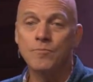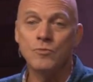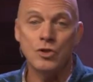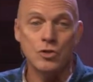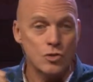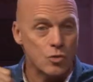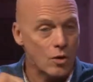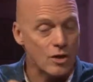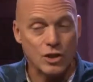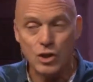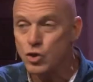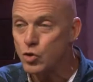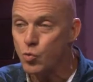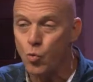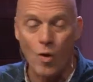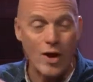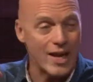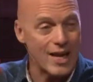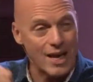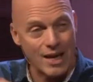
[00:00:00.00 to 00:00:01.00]
sort of
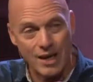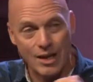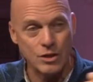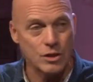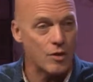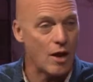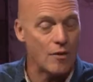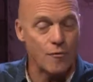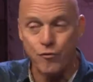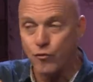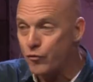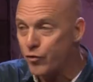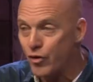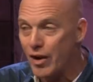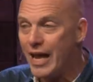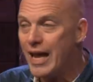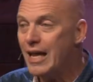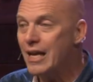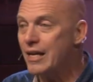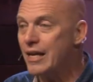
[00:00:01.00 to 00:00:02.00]
swinging and
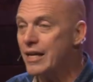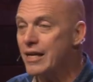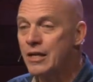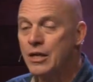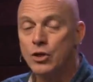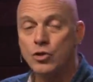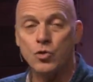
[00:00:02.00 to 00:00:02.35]
flailing,